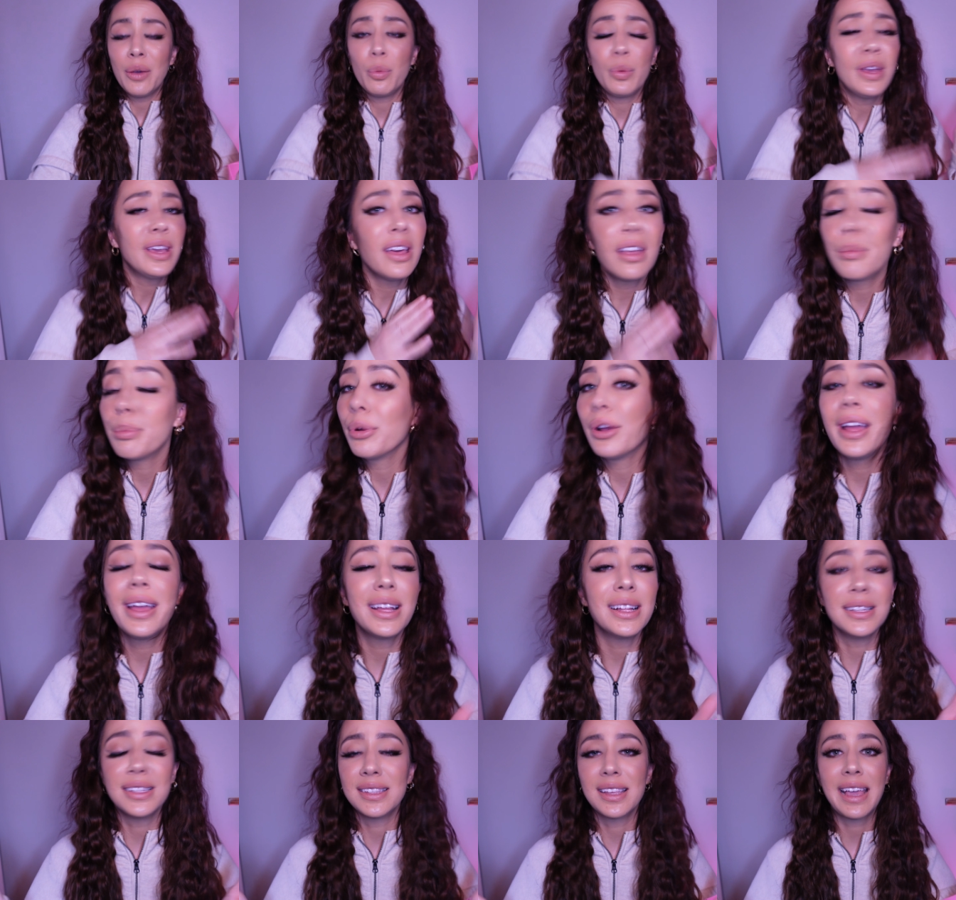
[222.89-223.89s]
we got to pray
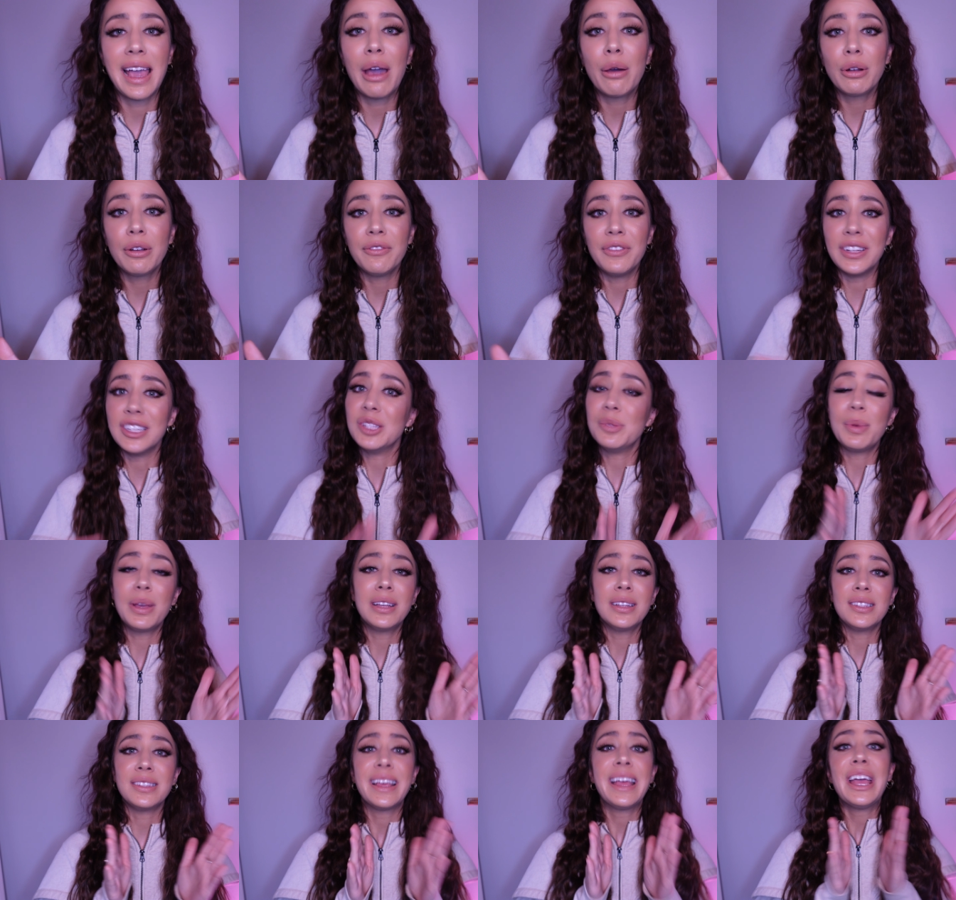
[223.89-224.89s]
against the counterfeits
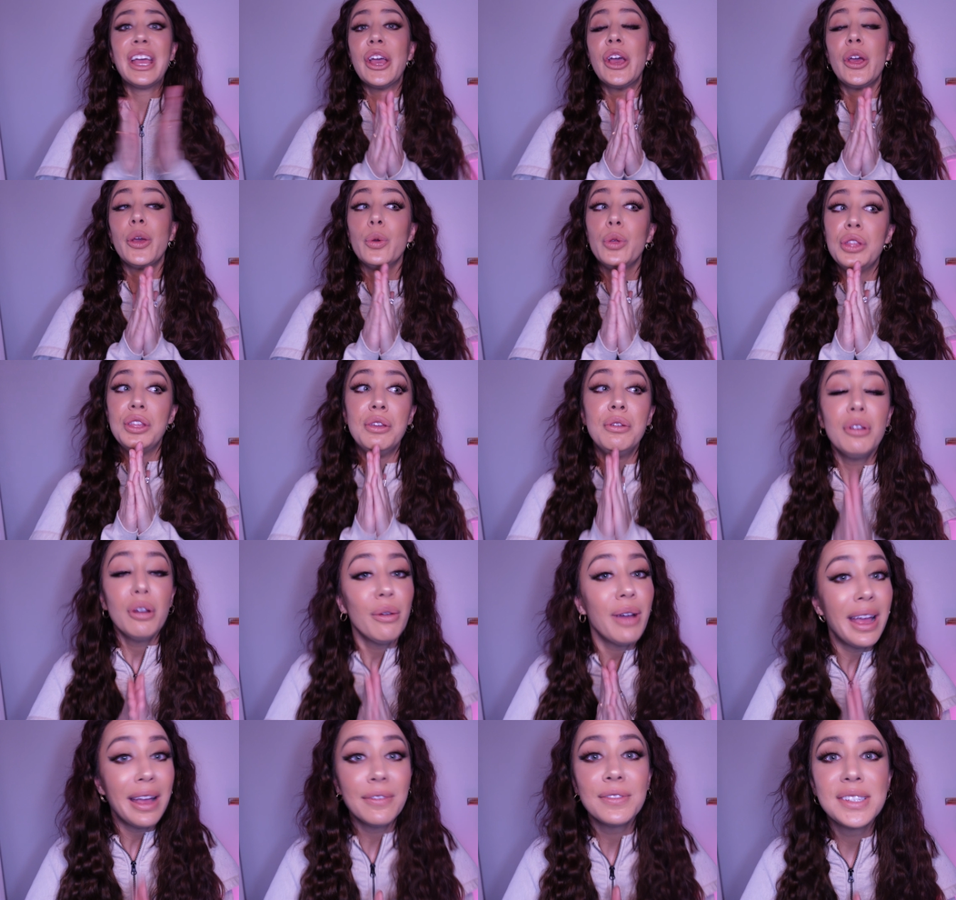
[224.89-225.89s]
because you
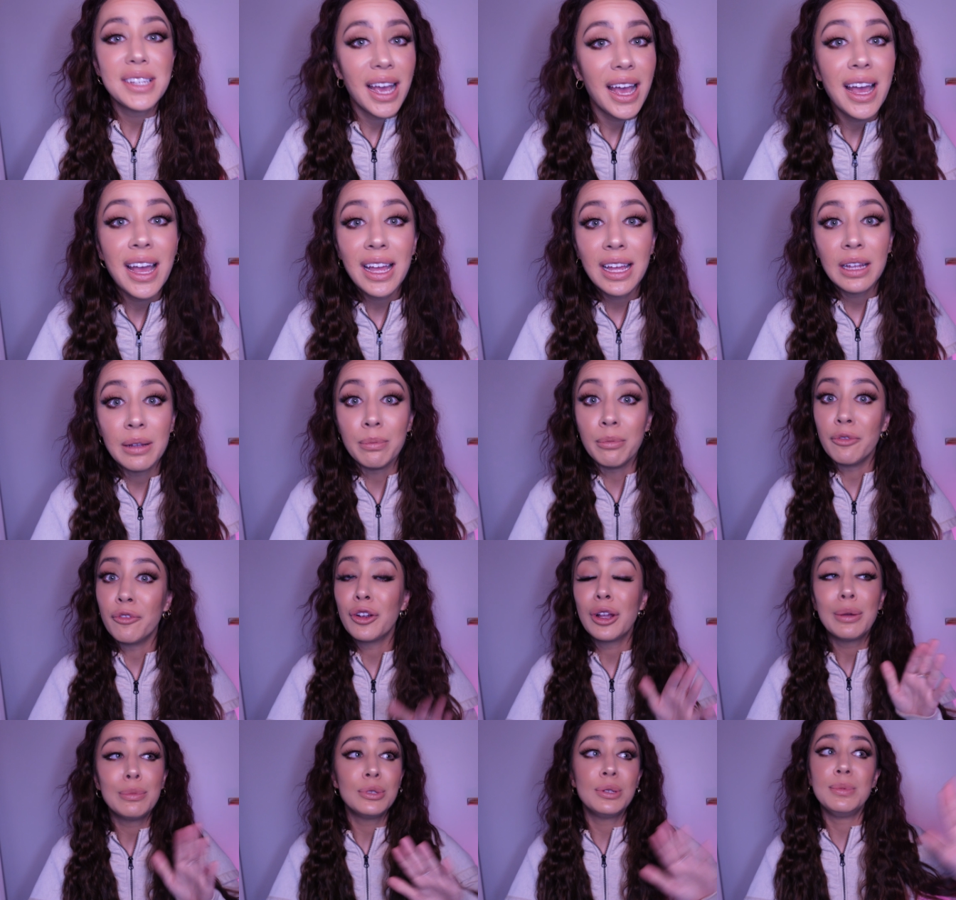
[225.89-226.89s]
don't have time
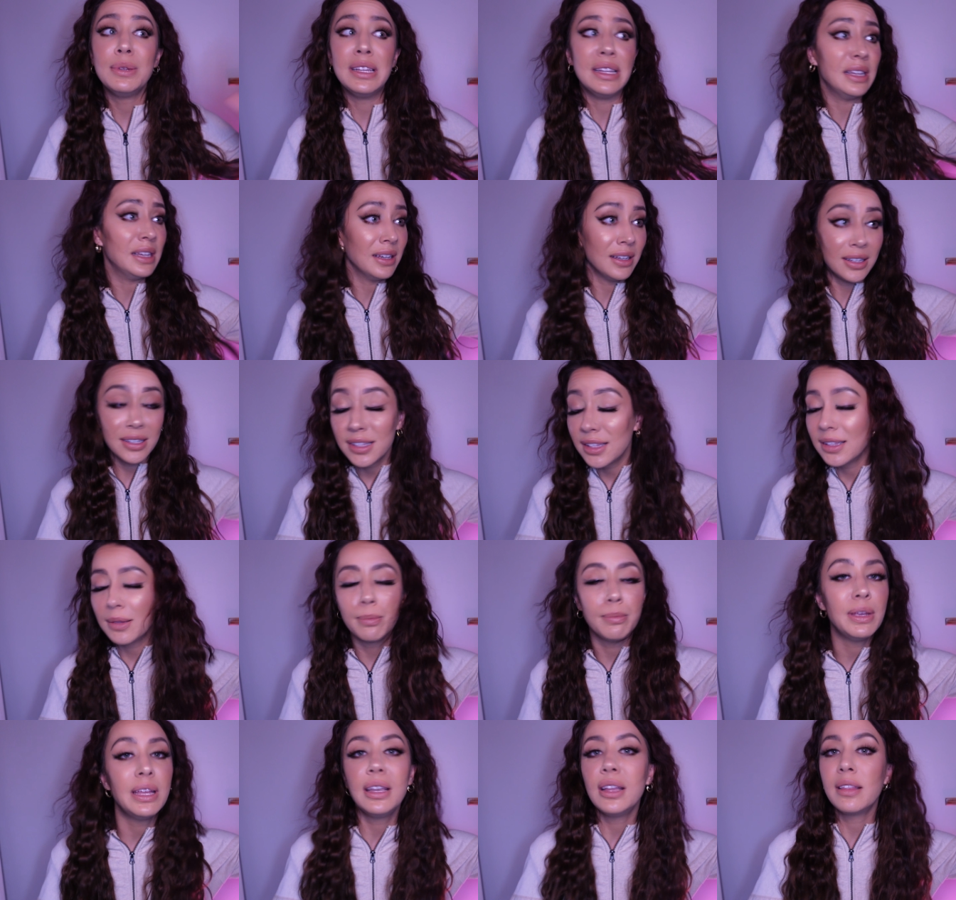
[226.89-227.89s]
for him to be
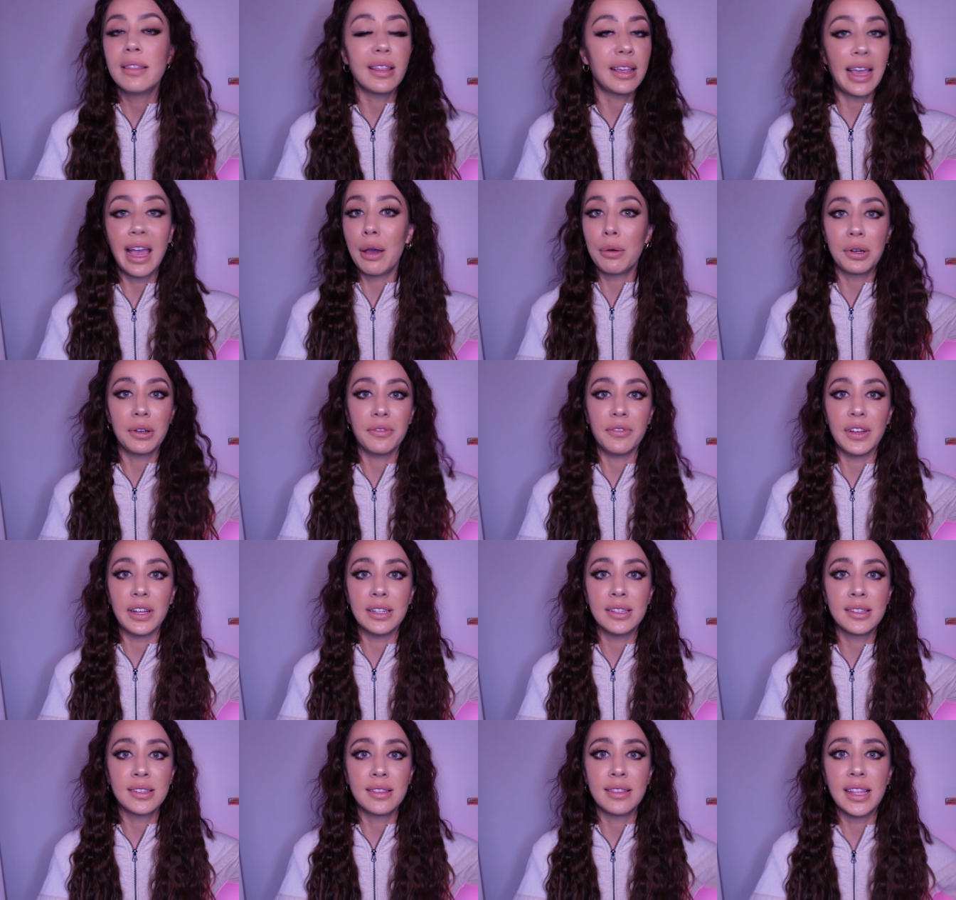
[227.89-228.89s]
meeting the counterfeits.